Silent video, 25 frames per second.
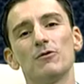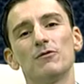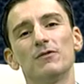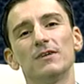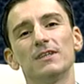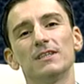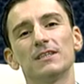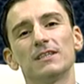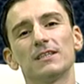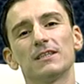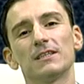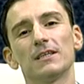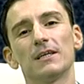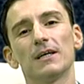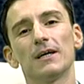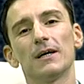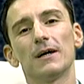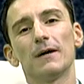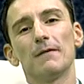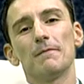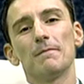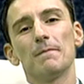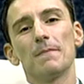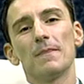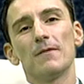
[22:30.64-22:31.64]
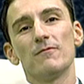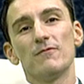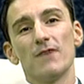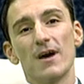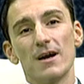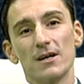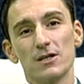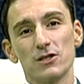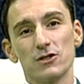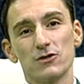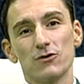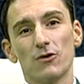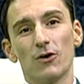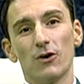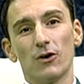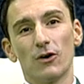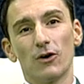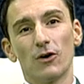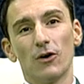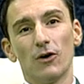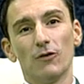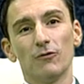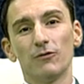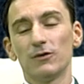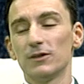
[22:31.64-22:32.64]
with this very strong
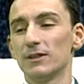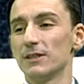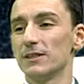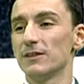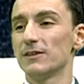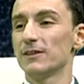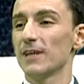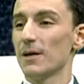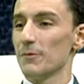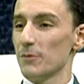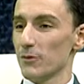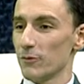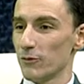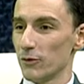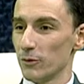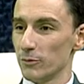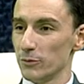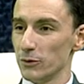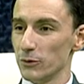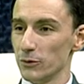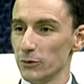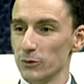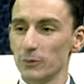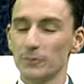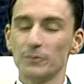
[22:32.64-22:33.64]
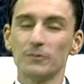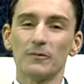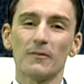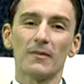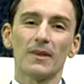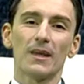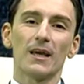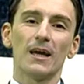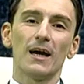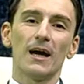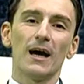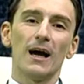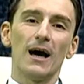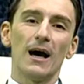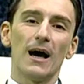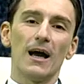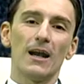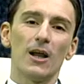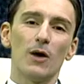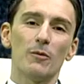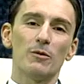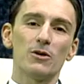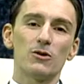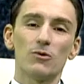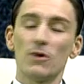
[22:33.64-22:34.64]
confidence coming from you,
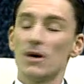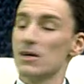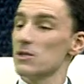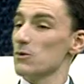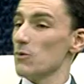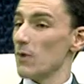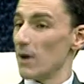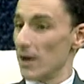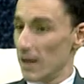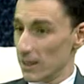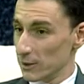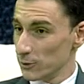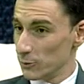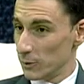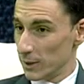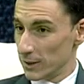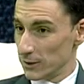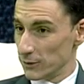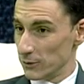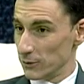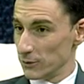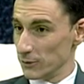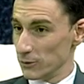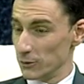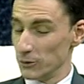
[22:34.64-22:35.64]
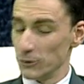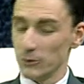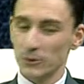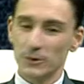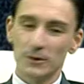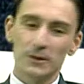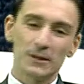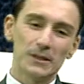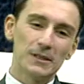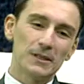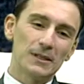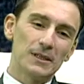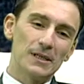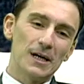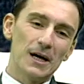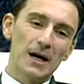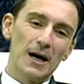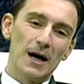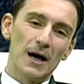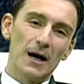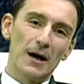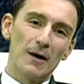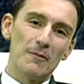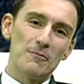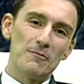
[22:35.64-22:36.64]
allow me to ask one last question to you.
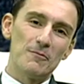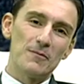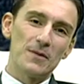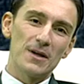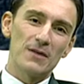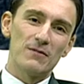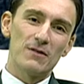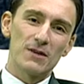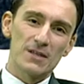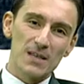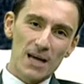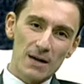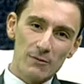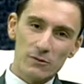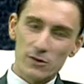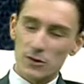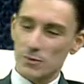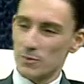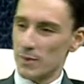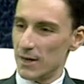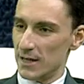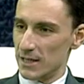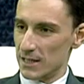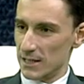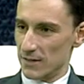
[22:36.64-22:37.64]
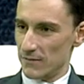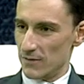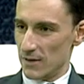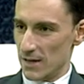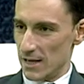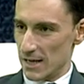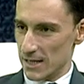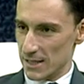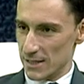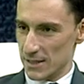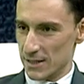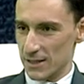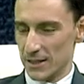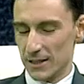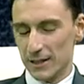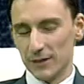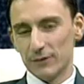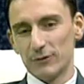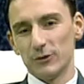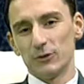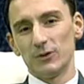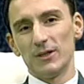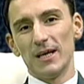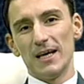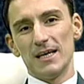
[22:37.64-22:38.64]
In the time we spent in the last
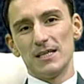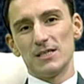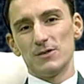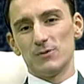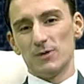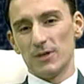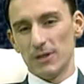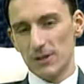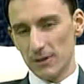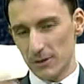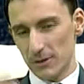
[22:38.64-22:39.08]
few days,